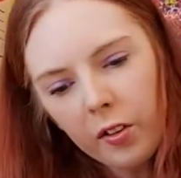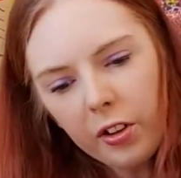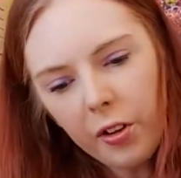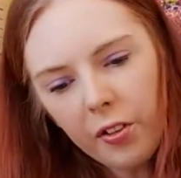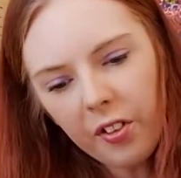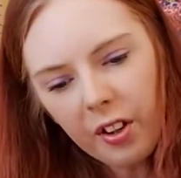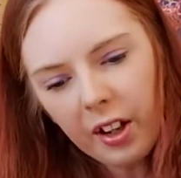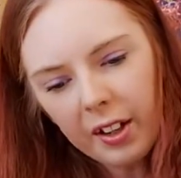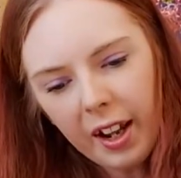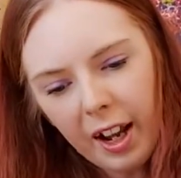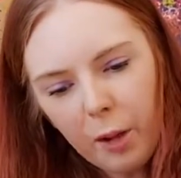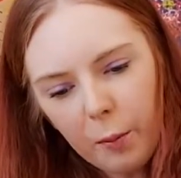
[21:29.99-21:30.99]
using a
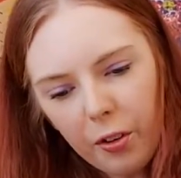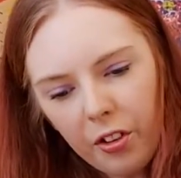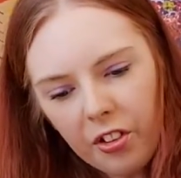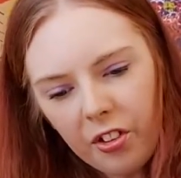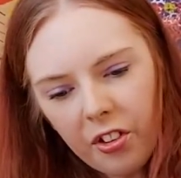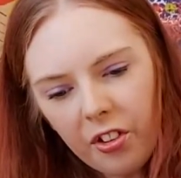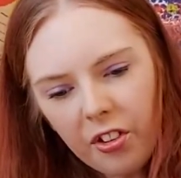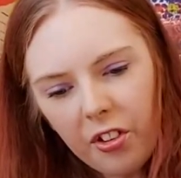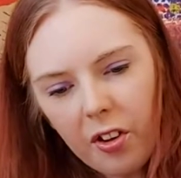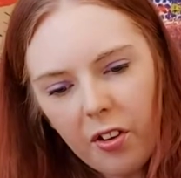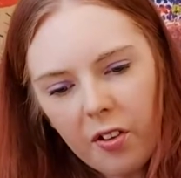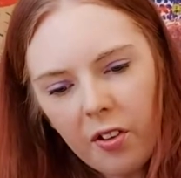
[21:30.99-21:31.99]
nail brush just
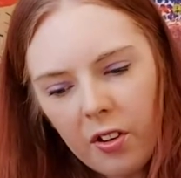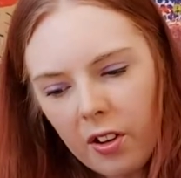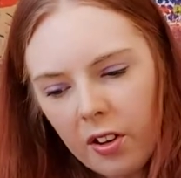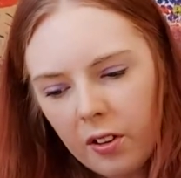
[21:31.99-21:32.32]
to